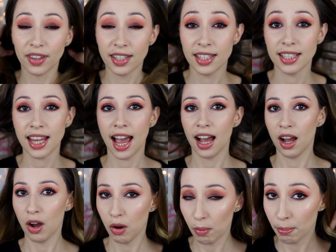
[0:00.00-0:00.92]
this is
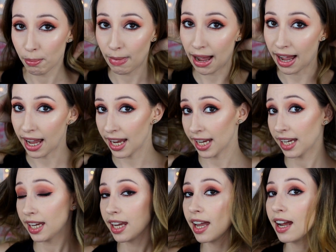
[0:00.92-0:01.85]
how my
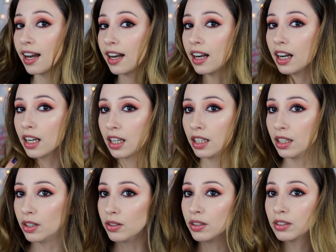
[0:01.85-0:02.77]
hair
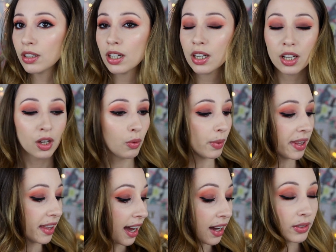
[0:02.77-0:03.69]
look
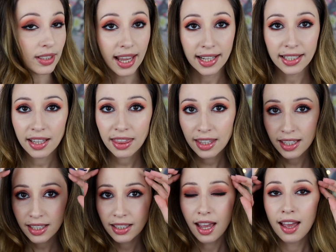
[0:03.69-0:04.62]
without
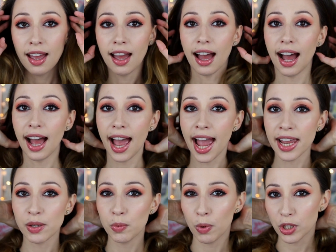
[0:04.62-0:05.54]
anything.
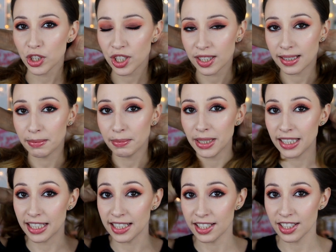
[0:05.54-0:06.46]
I washed them
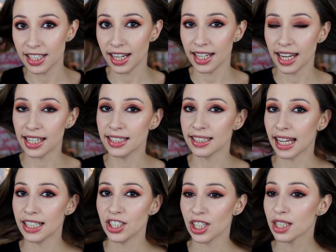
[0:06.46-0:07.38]
yesterday and
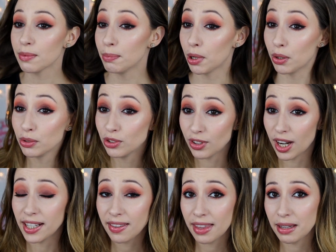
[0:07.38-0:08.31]
I just blow dried